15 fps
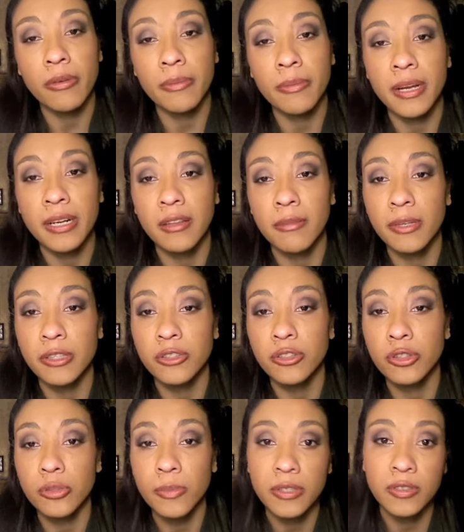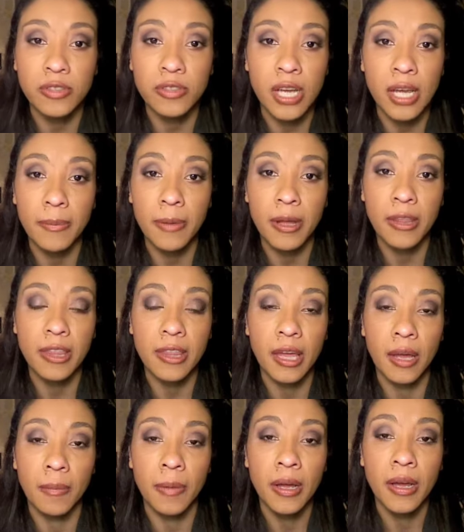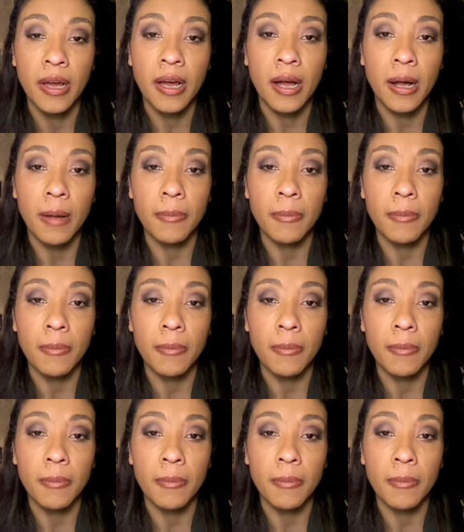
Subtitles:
I'm not going to spend too much time on them.